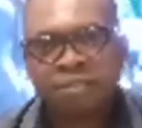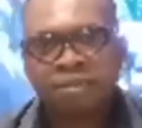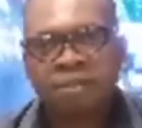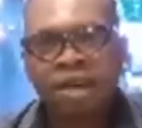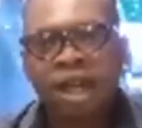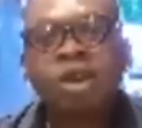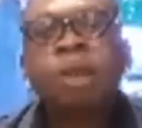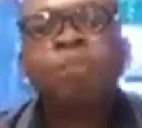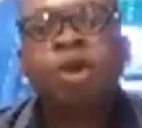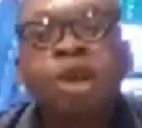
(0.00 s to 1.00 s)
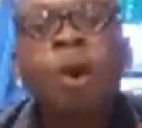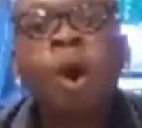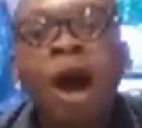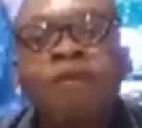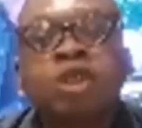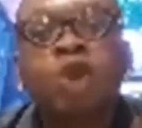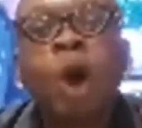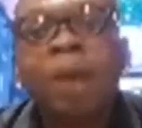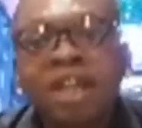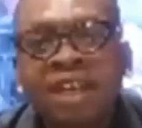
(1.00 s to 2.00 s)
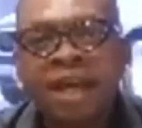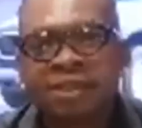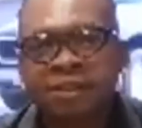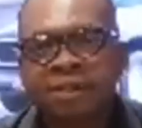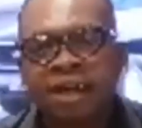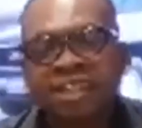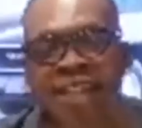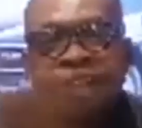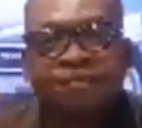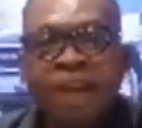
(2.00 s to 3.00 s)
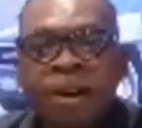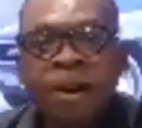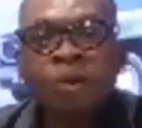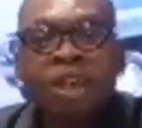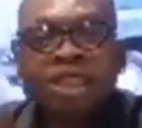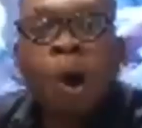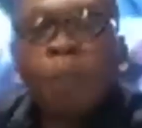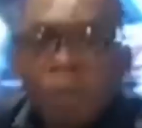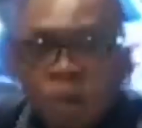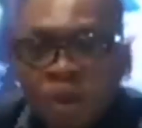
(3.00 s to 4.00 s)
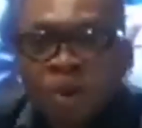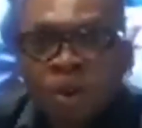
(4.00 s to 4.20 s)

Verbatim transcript: And only Bonnie war for so many years. And so if you wash out Bomuno, would